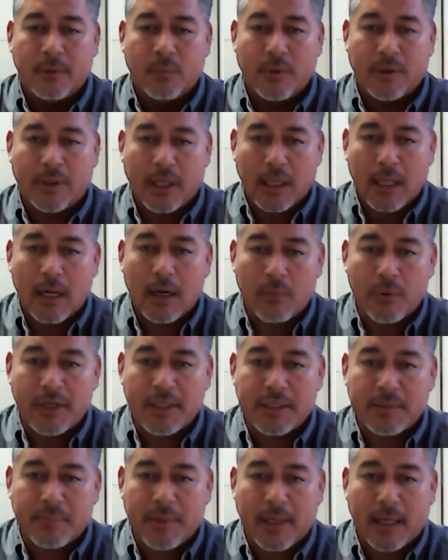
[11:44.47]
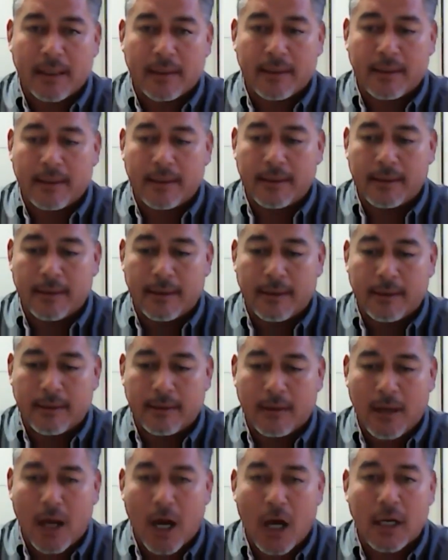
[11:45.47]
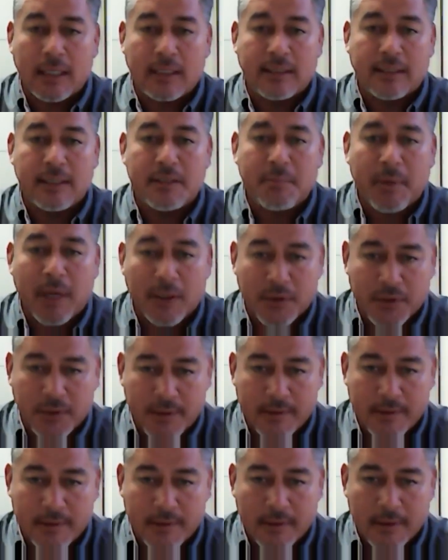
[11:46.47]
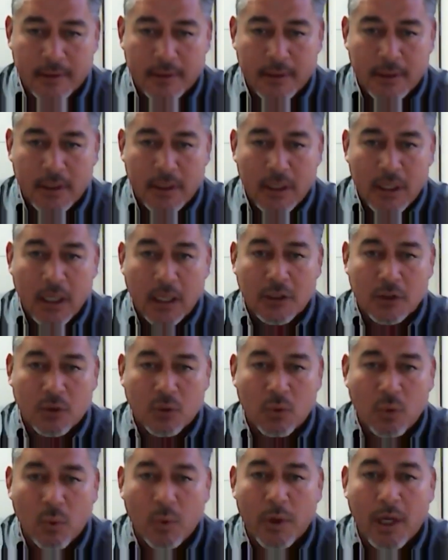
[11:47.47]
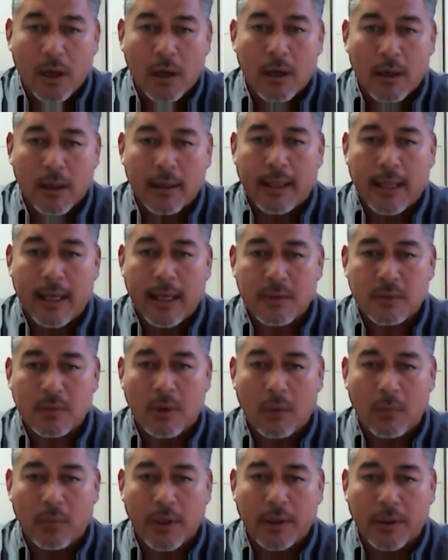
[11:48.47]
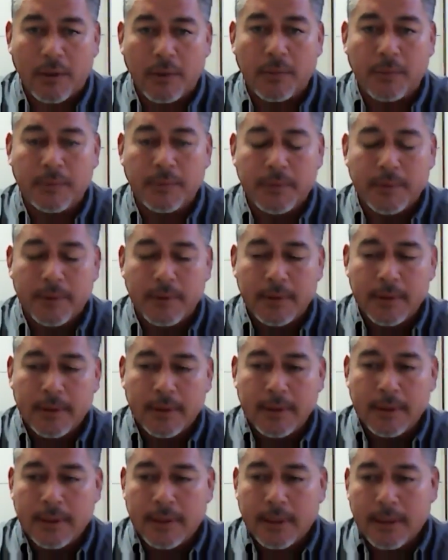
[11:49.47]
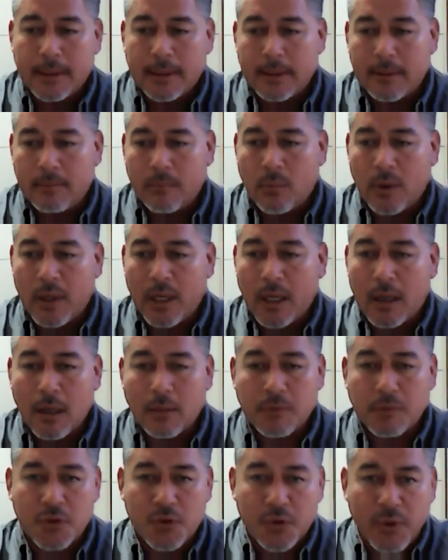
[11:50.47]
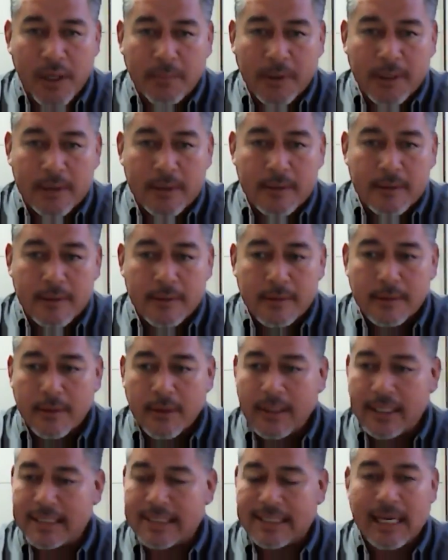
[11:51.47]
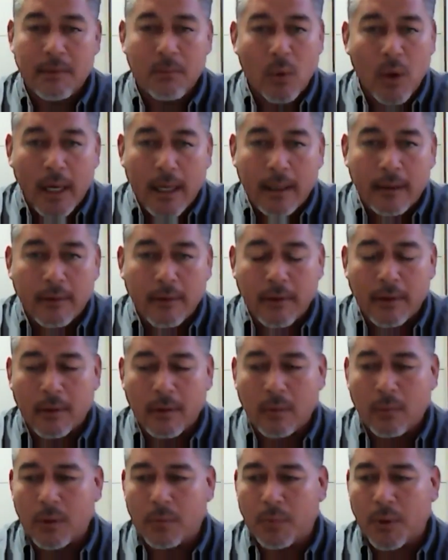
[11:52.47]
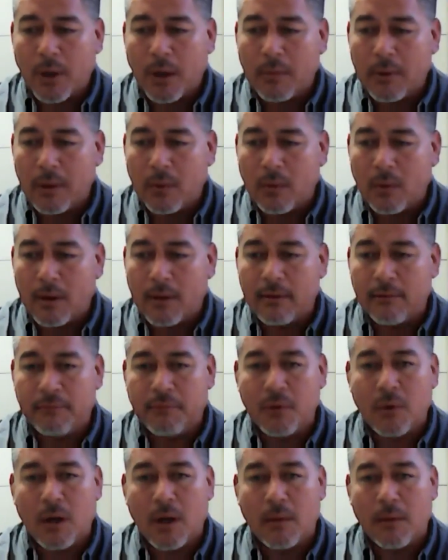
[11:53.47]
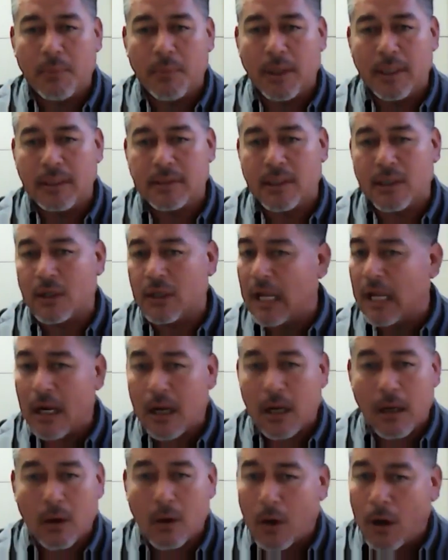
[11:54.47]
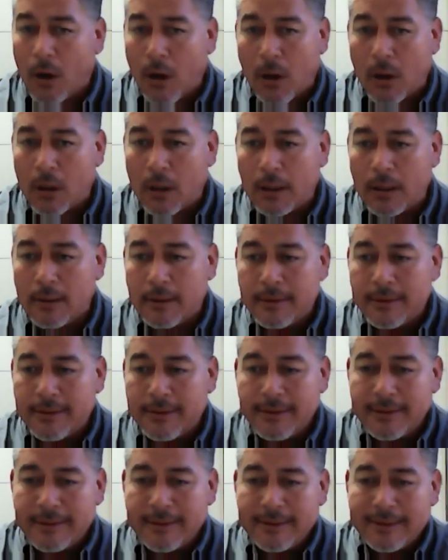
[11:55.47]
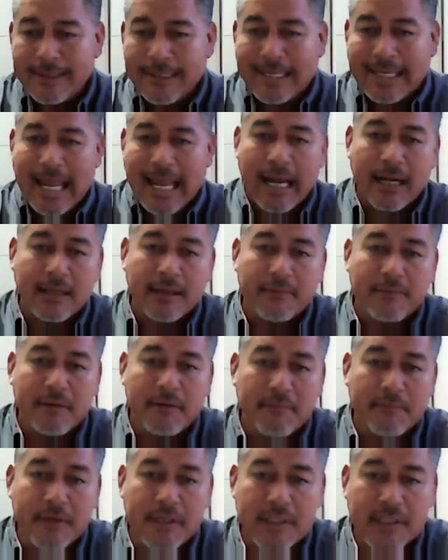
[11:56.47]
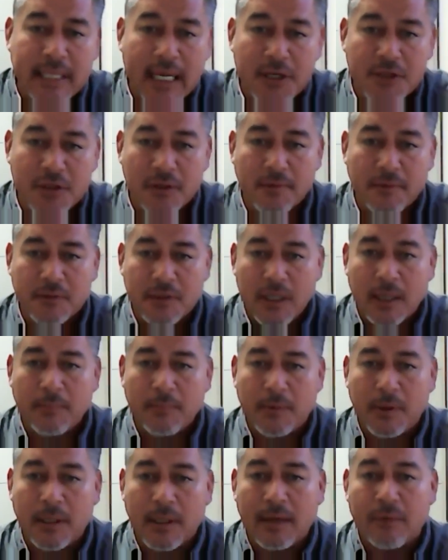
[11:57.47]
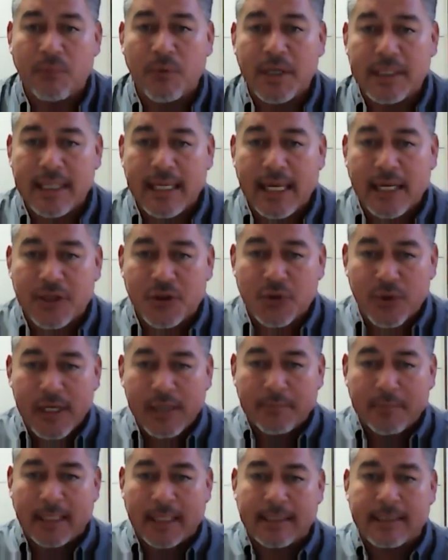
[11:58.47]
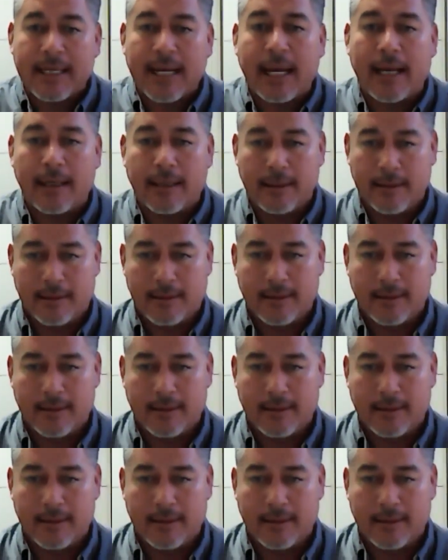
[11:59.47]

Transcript: with a lot of respect and honest inspections. That's who we are. That's what we do. When it comes to treatments, the same way. We're probably one of the few companies that are not going to call an active infestation of something if we see a treatment tag